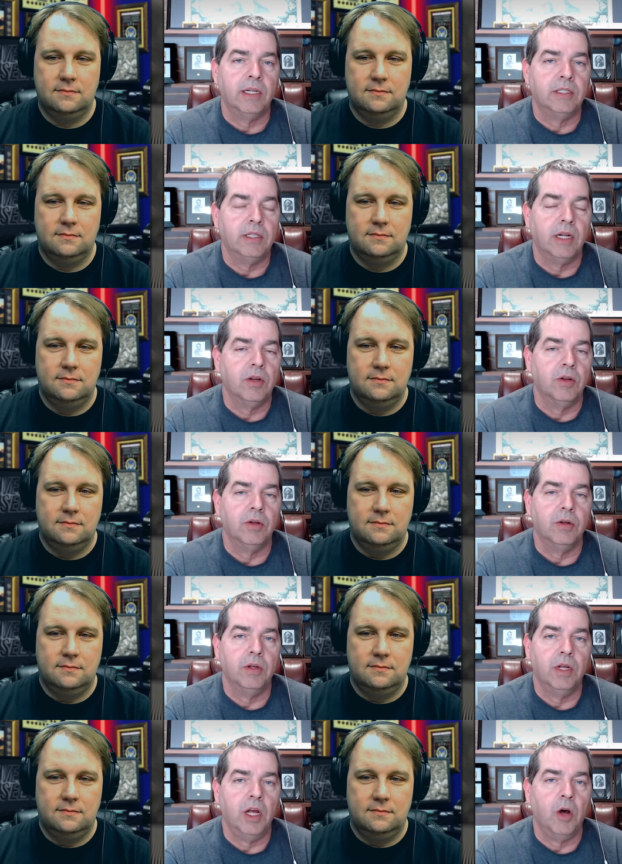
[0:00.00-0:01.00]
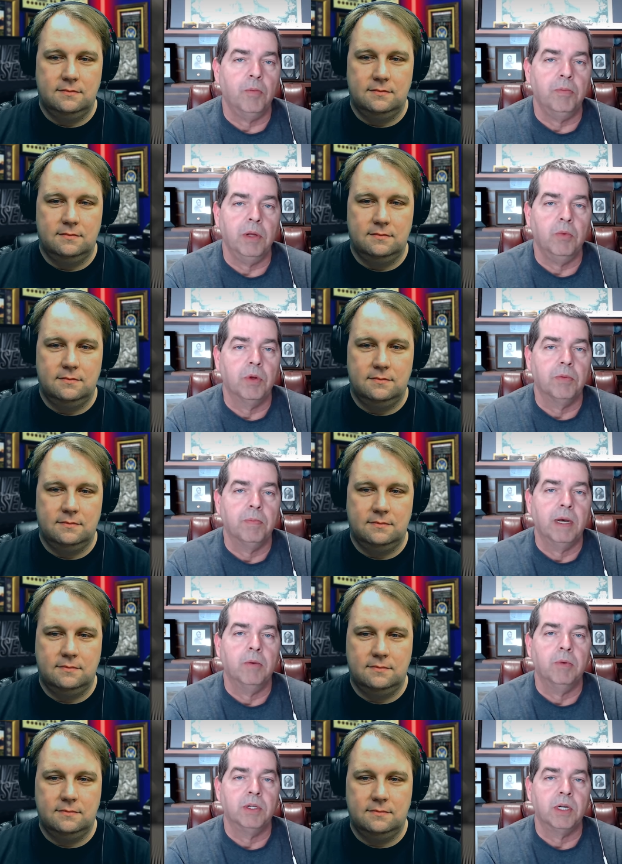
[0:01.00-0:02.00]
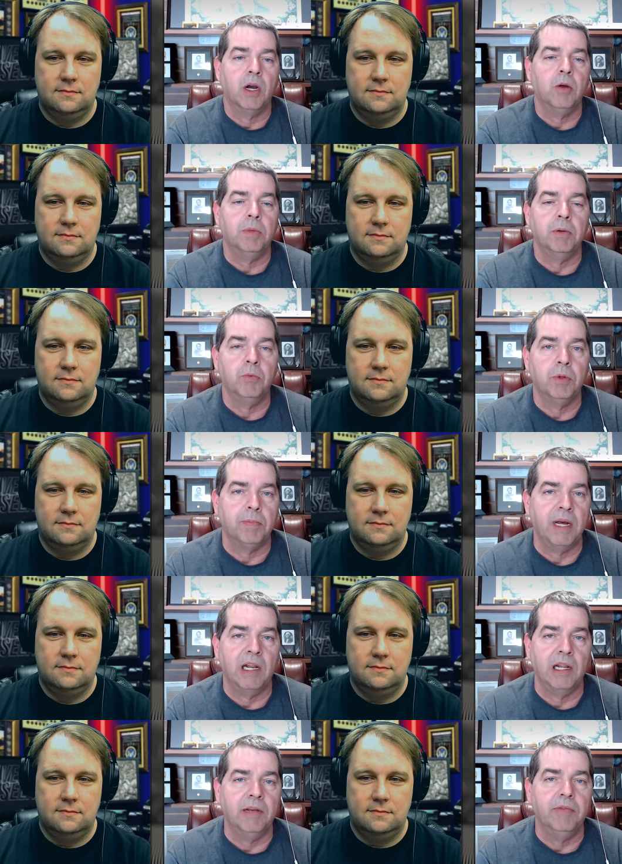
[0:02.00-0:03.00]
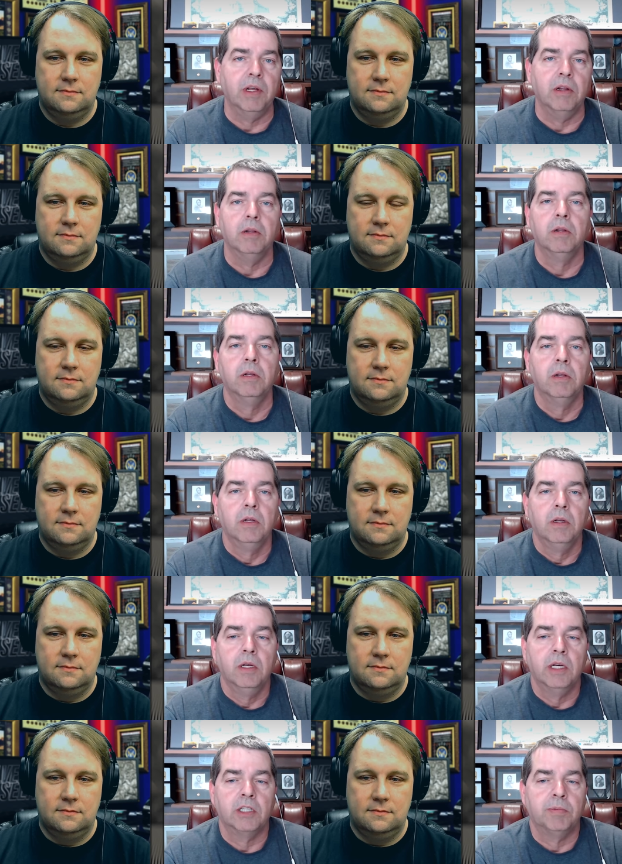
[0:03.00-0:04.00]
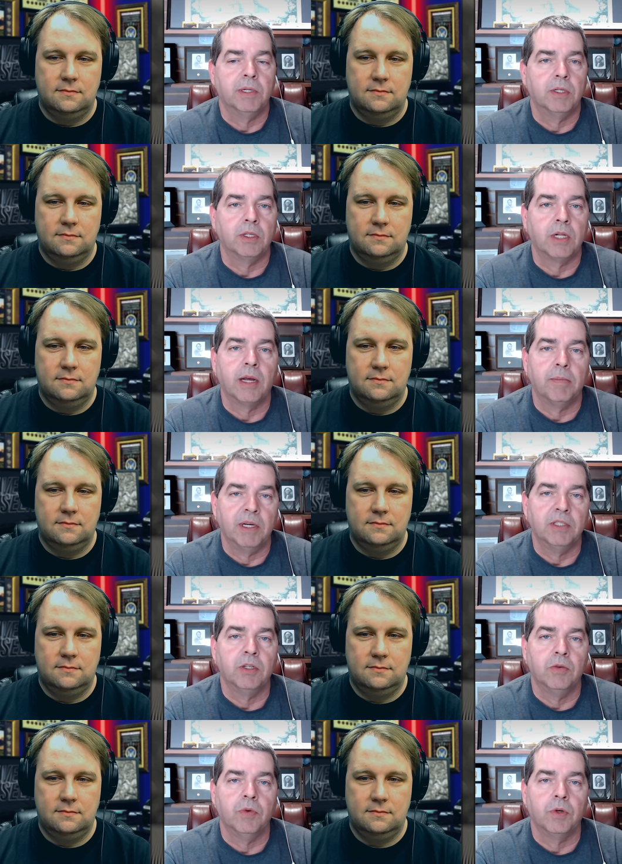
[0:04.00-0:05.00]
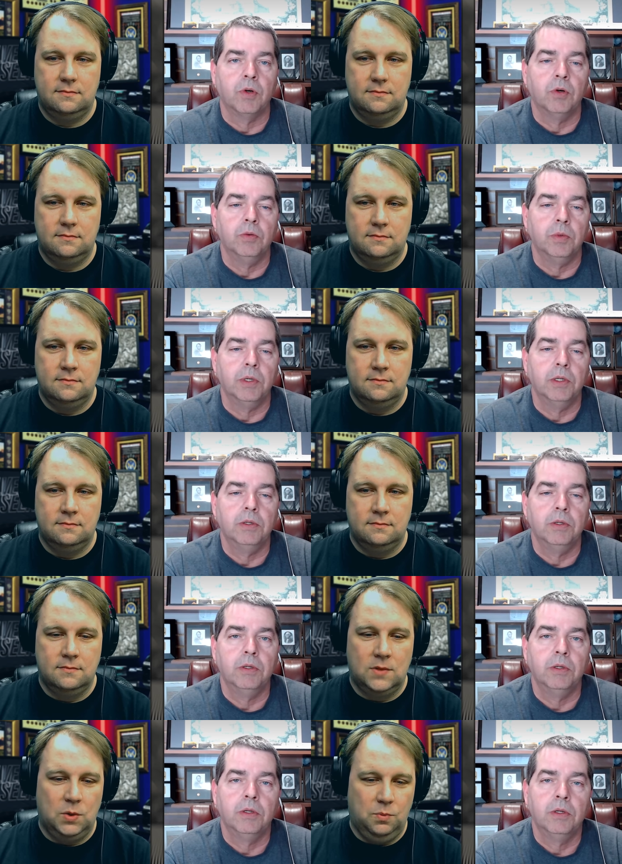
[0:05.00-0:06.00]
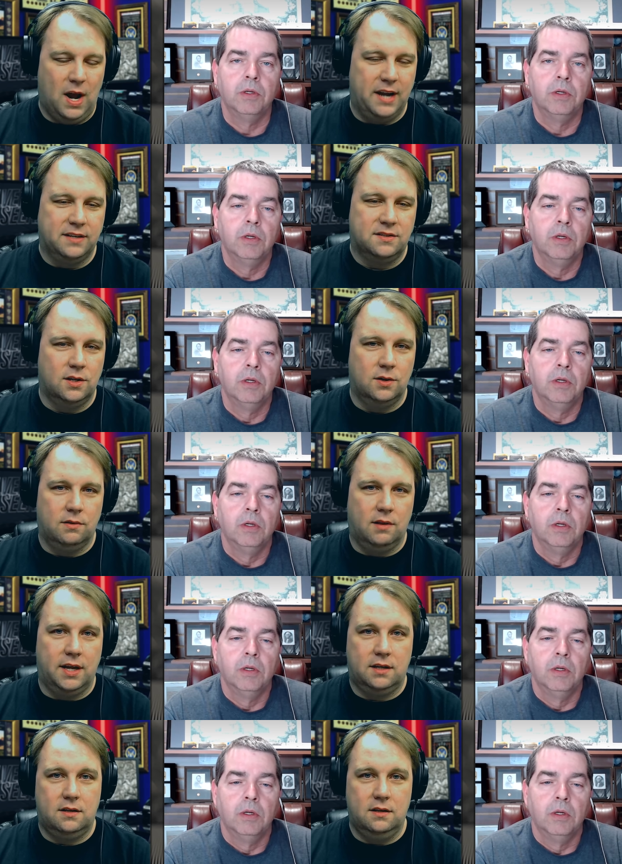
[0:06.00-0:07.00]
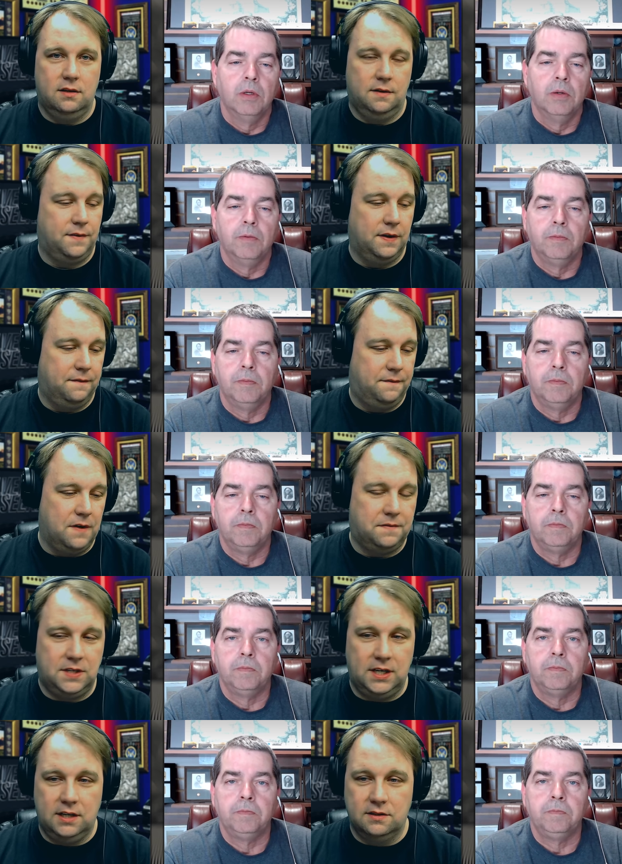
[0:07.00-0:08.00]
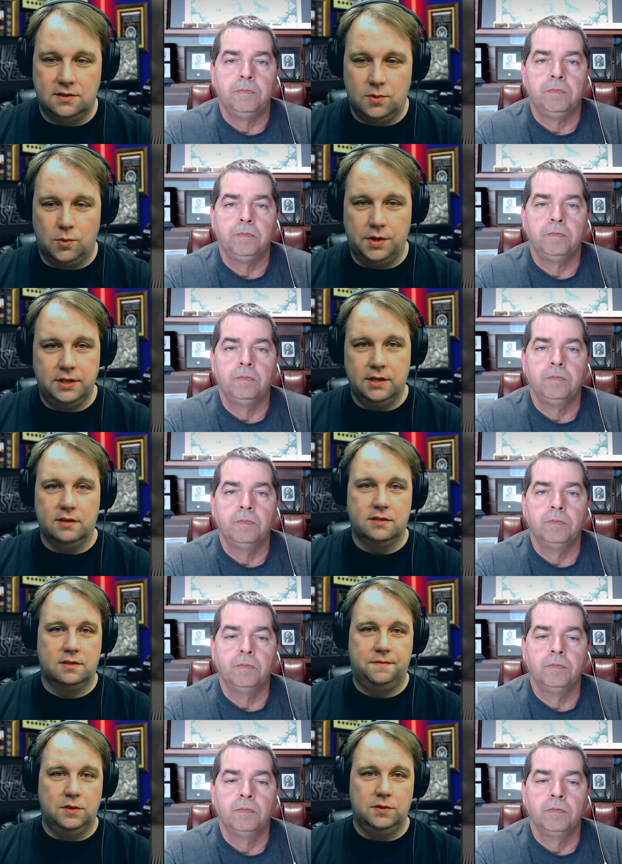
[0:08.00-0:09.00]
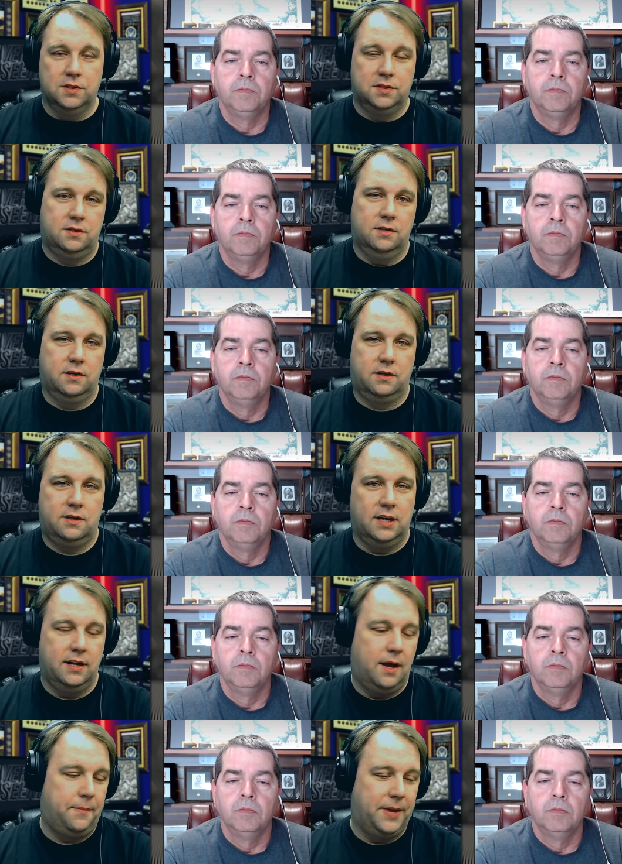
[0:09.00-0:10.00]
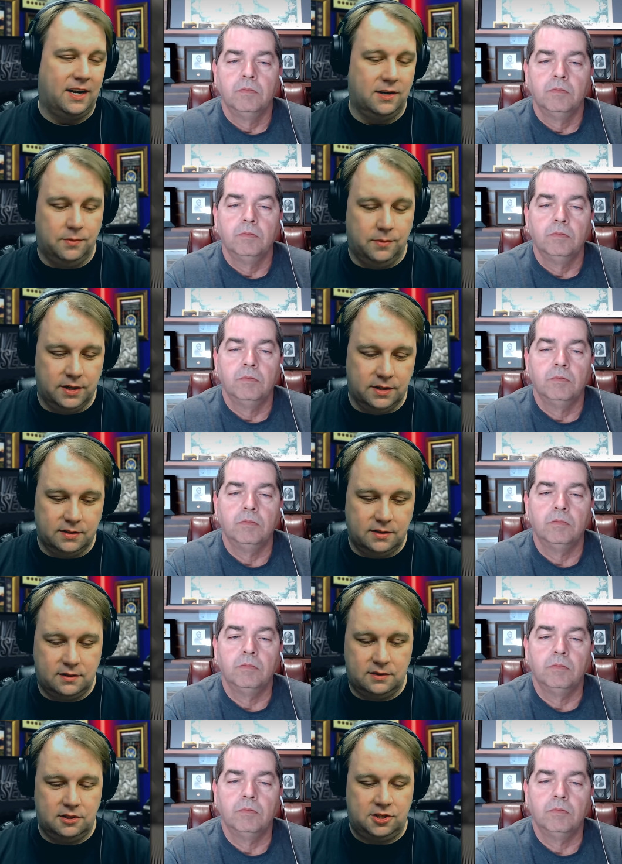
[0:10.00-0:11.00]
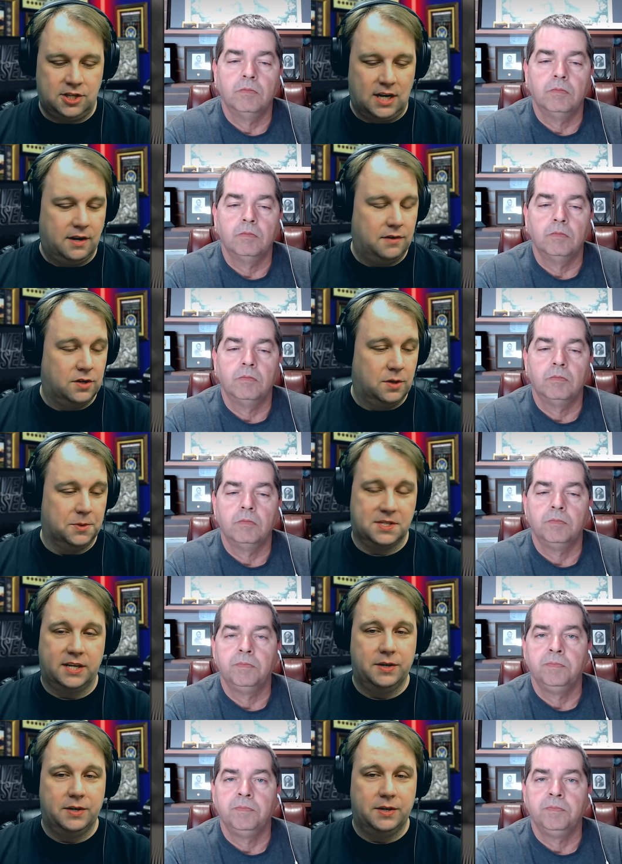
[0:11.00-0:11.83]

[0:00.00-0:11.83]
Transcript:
Speaker 1: that's not going to help me with my retirement, with my living expenses like my silver and gold would.
Speaker 2: Right. So like if in fifteen to twenty years, if you just took, uh, I mean, I don't want to shout out numbers, I